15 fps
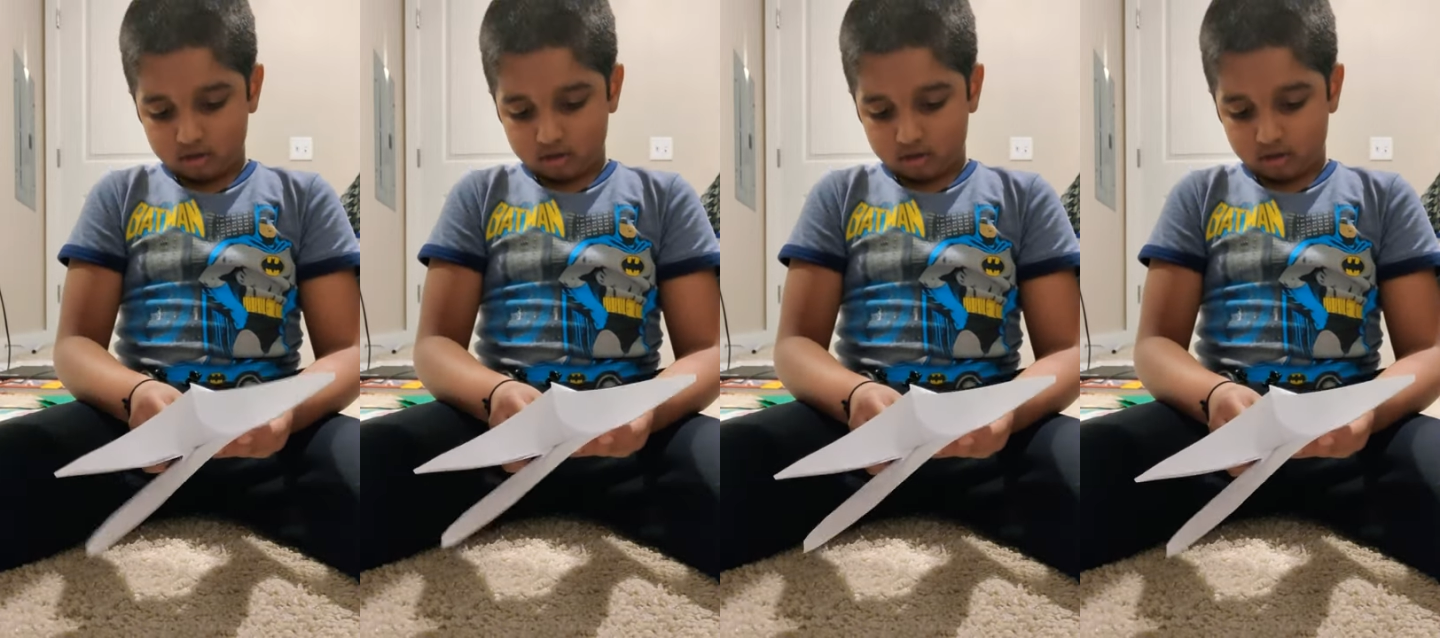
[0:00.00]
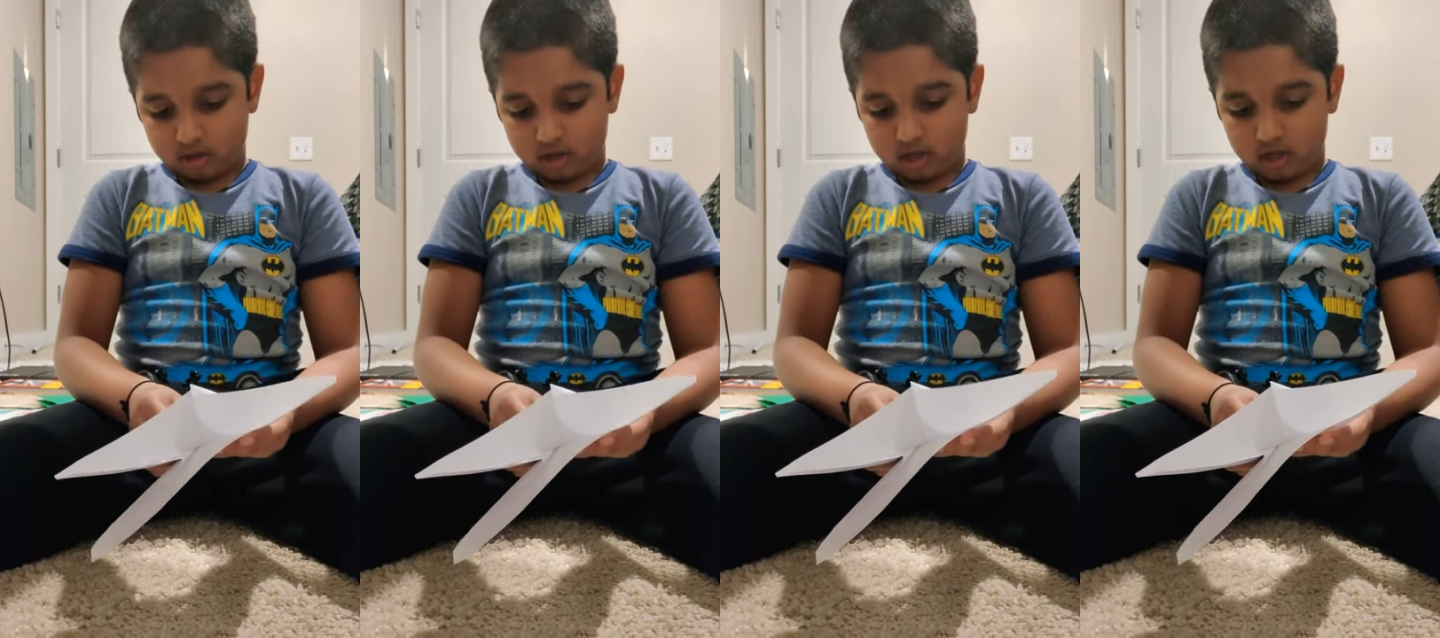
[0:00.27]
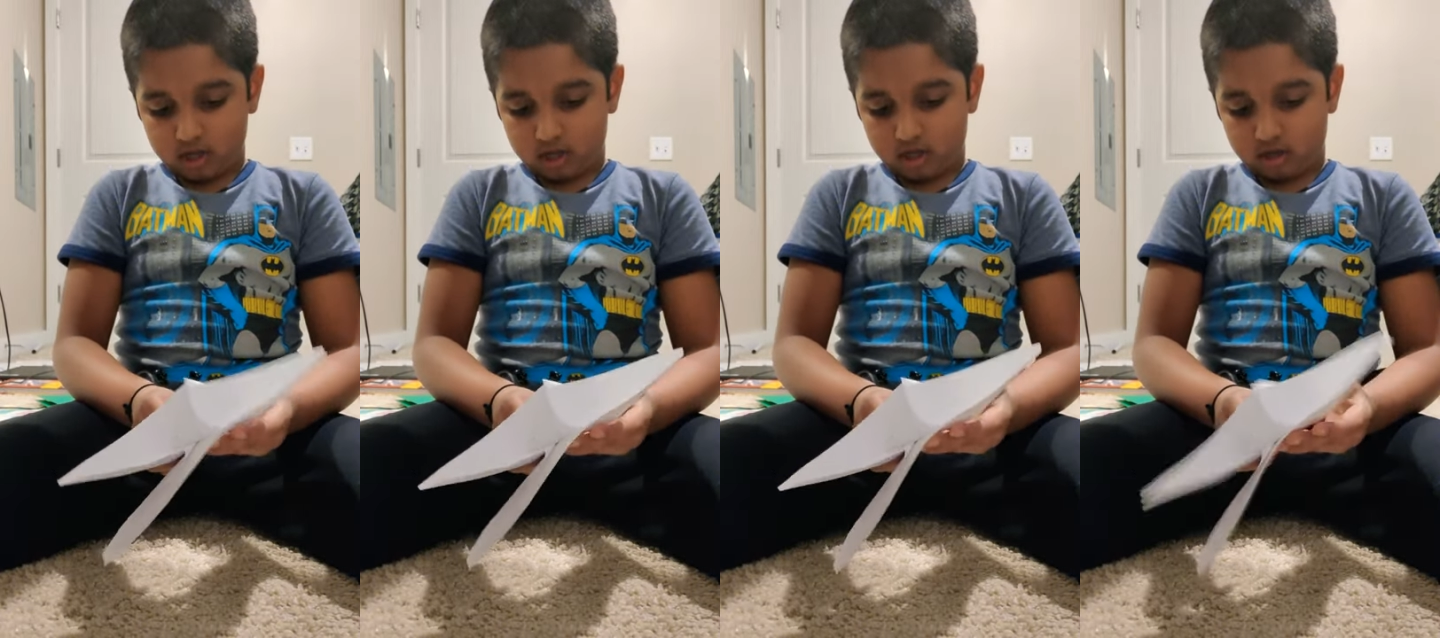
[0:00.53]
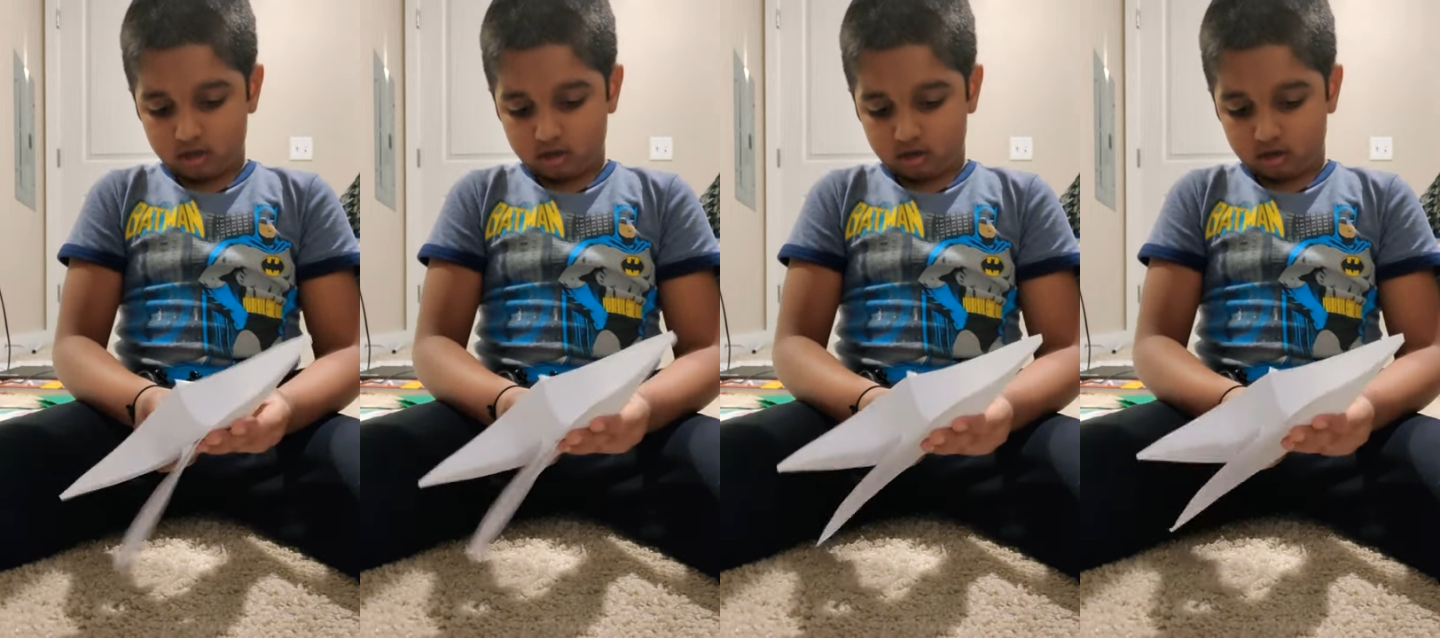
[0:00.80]

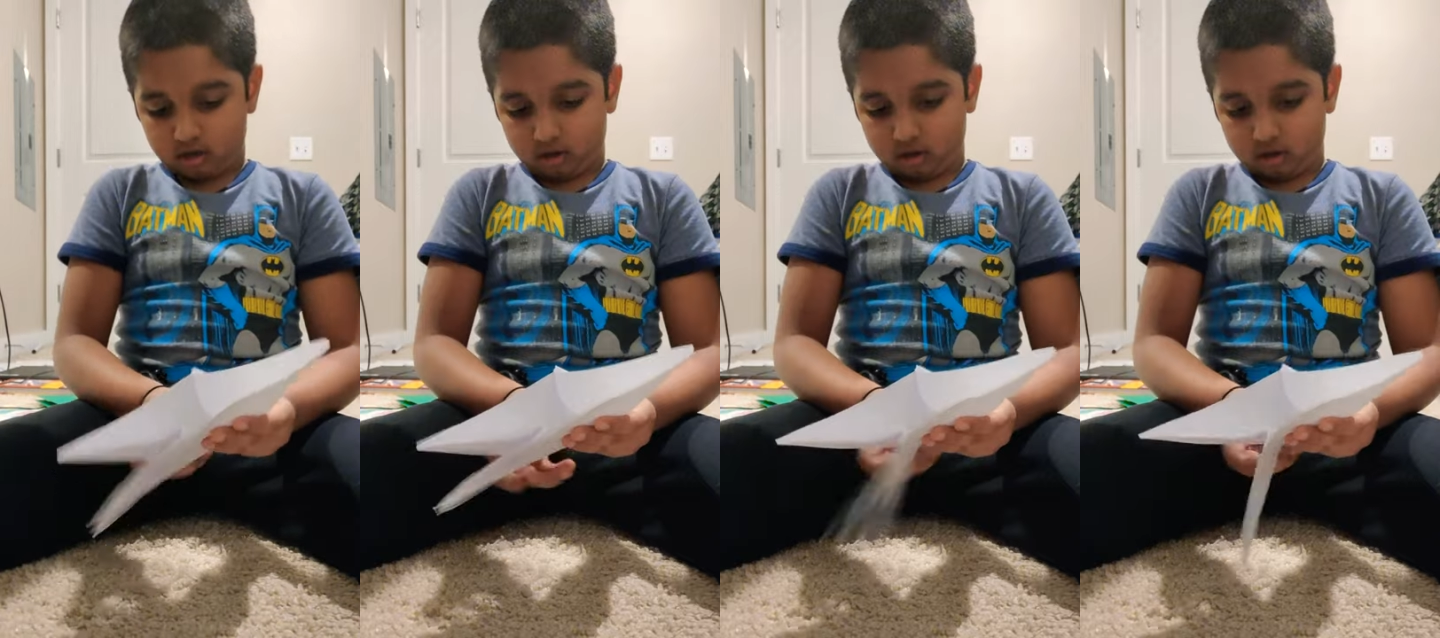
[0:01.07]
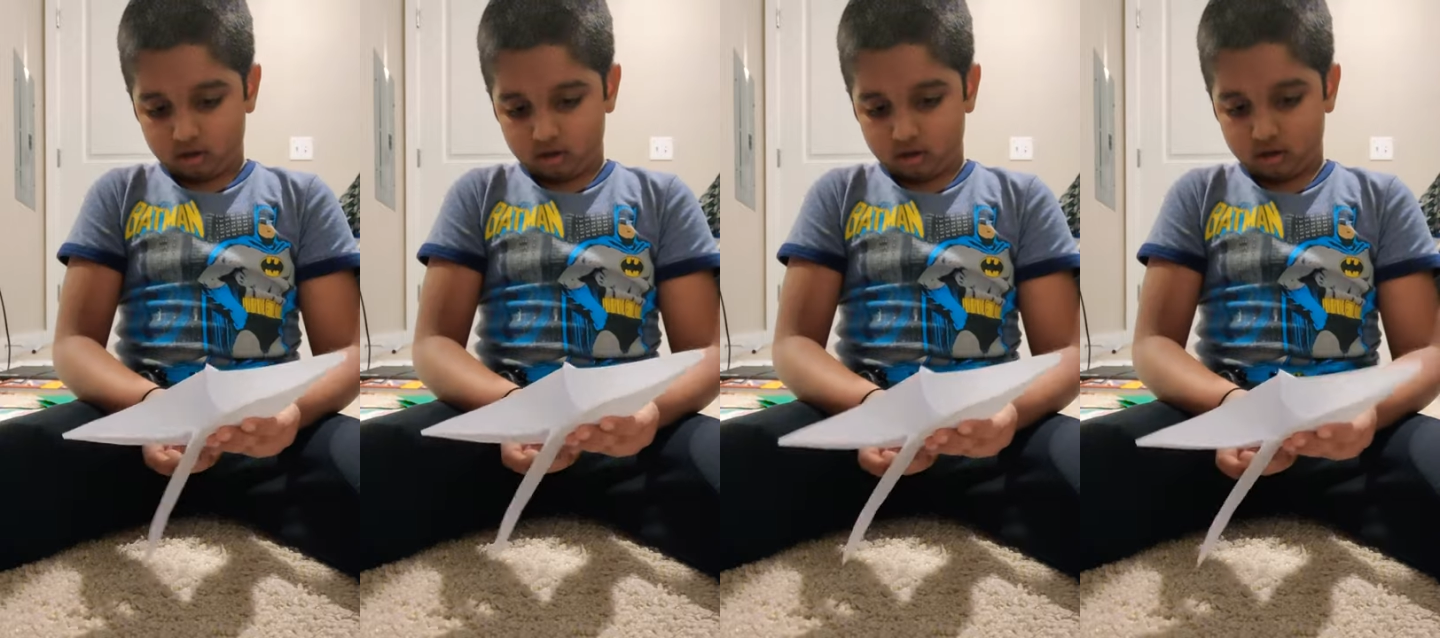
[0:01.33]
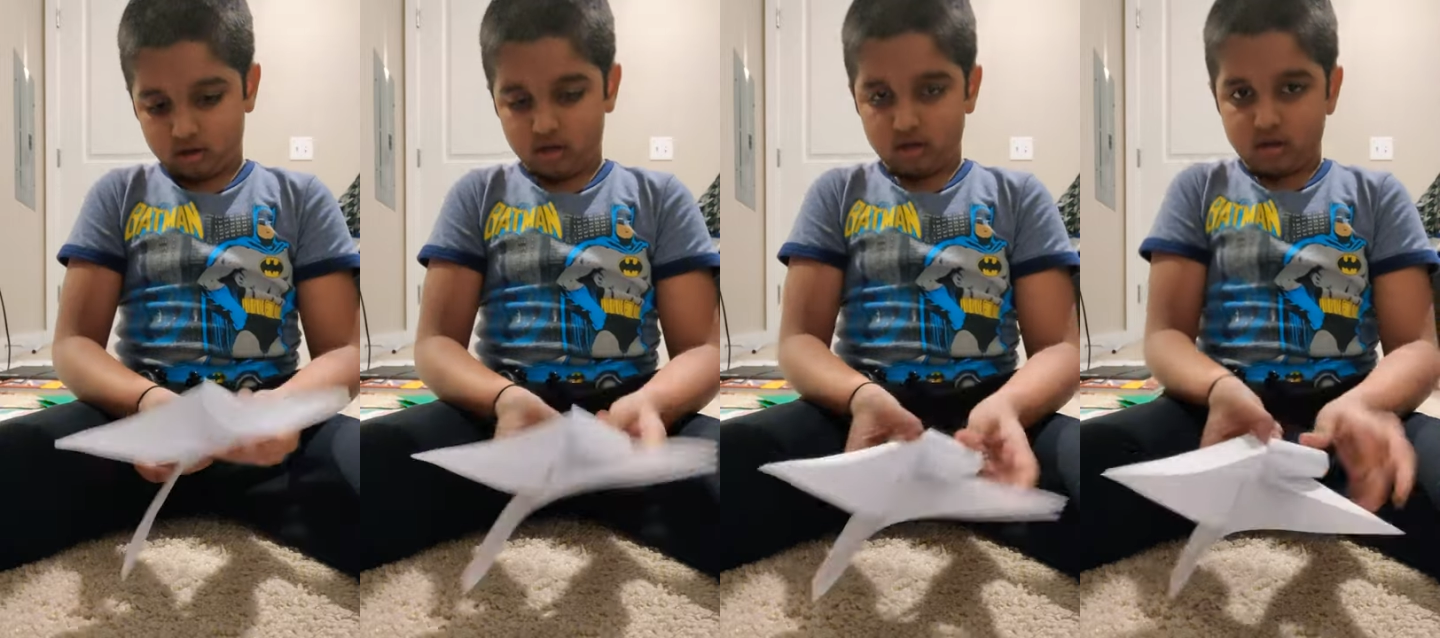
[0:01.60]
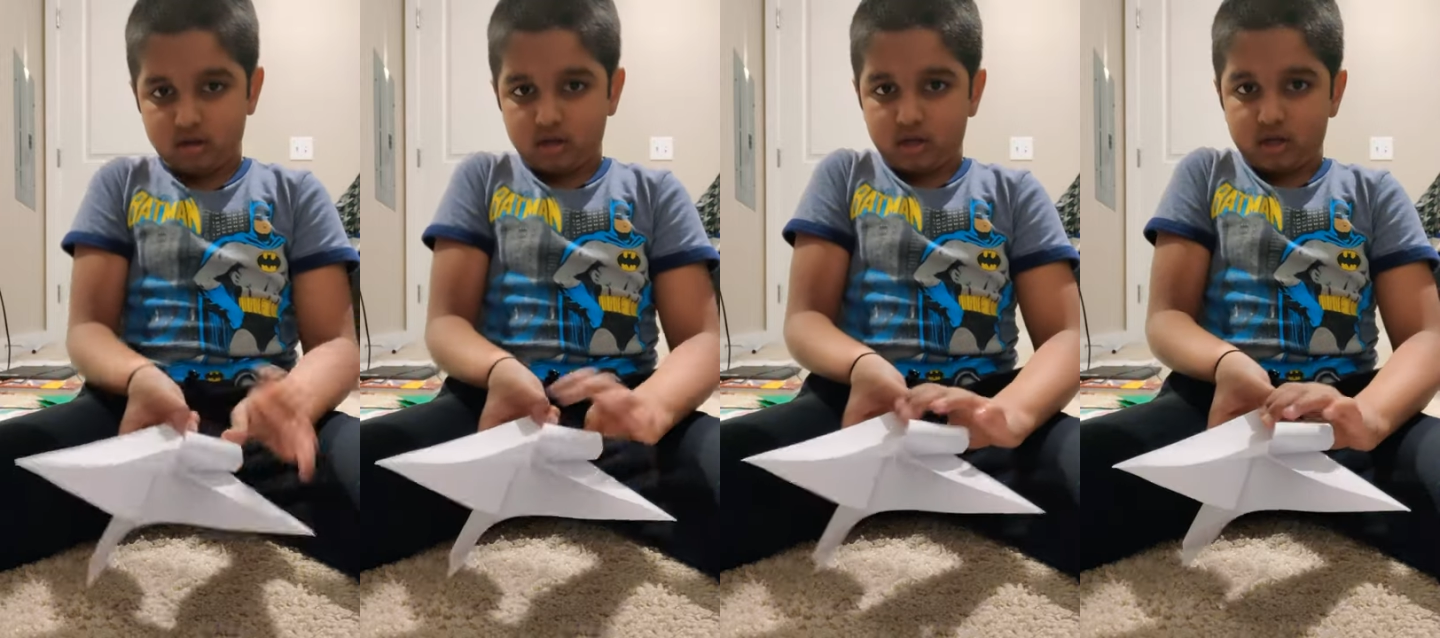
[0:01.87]
Like
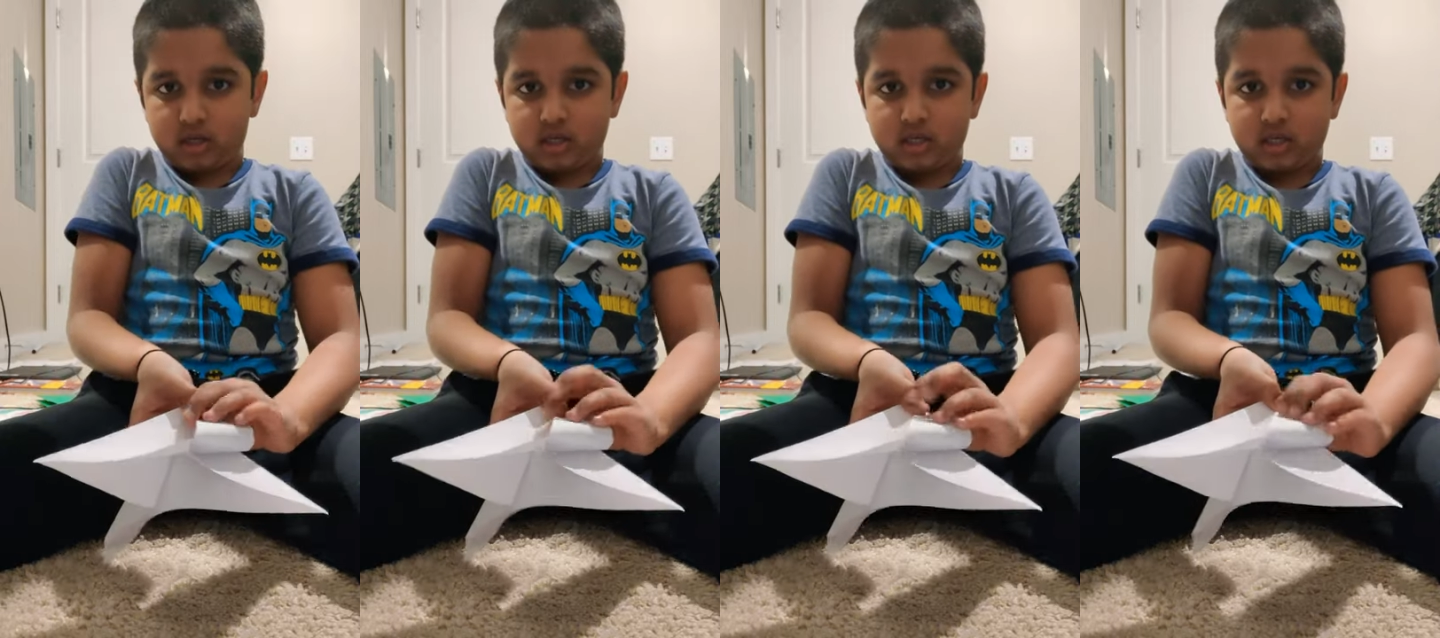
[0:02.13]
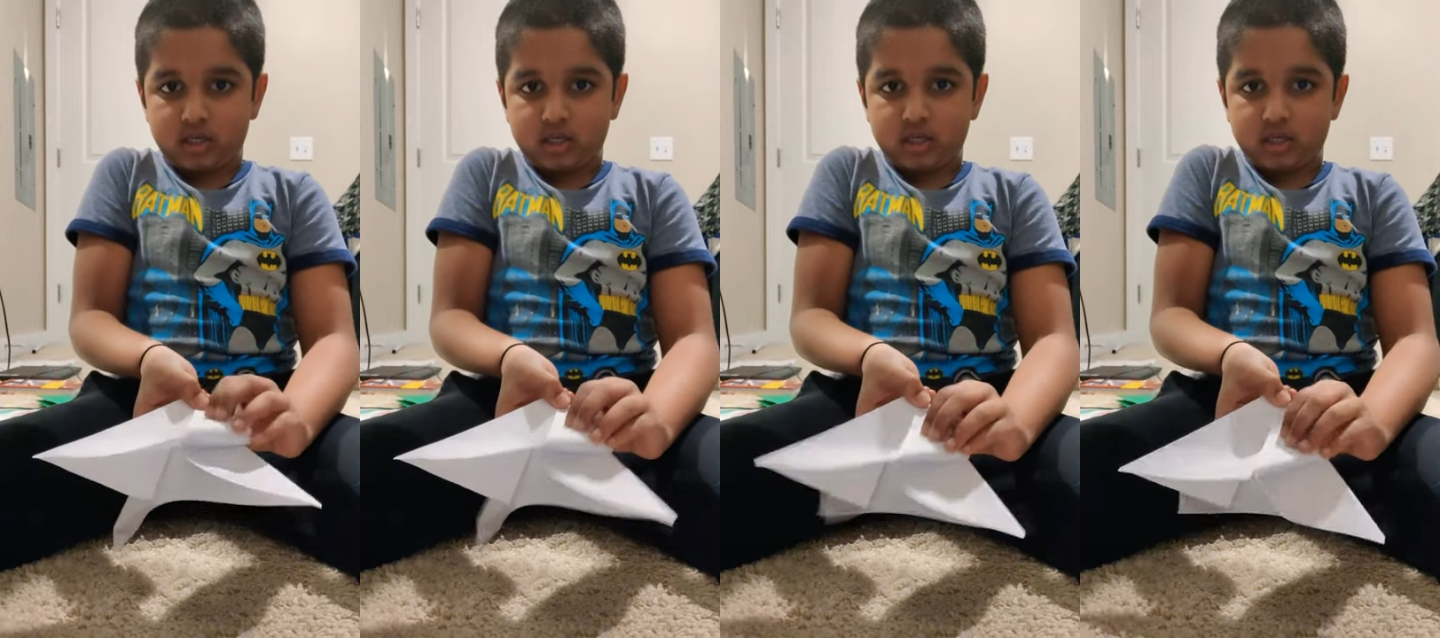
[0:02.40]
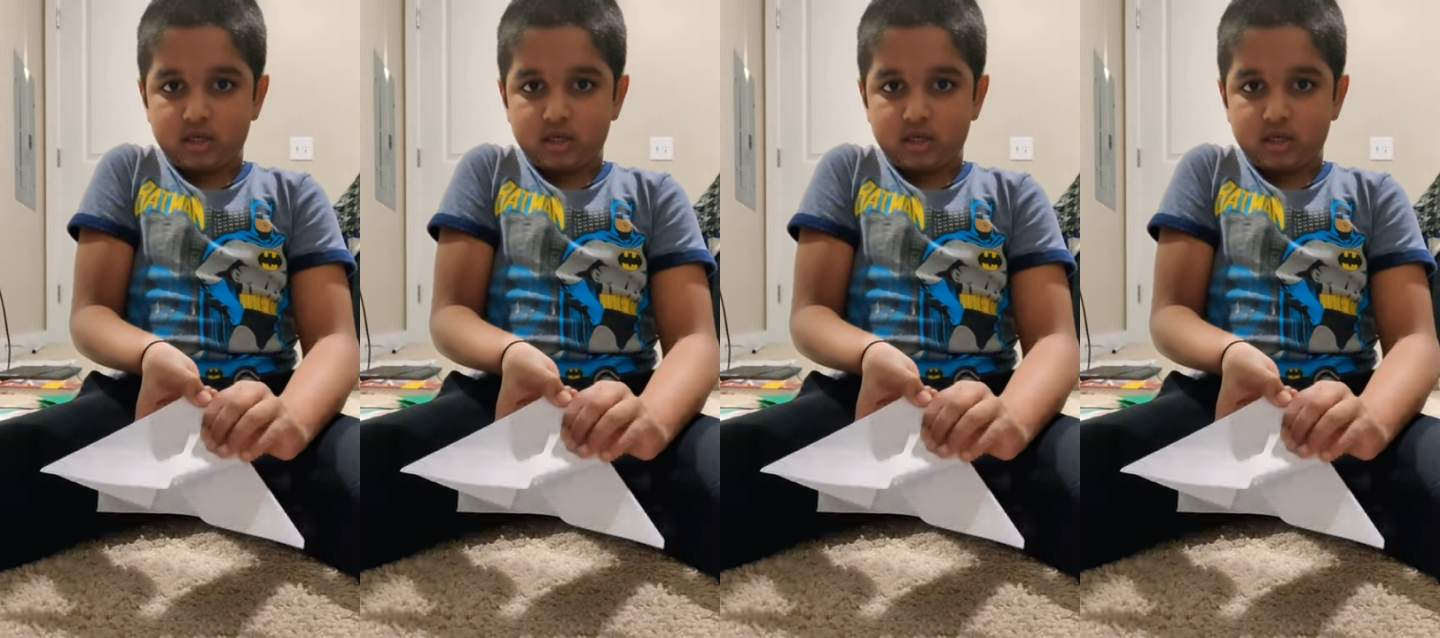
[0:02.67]
this.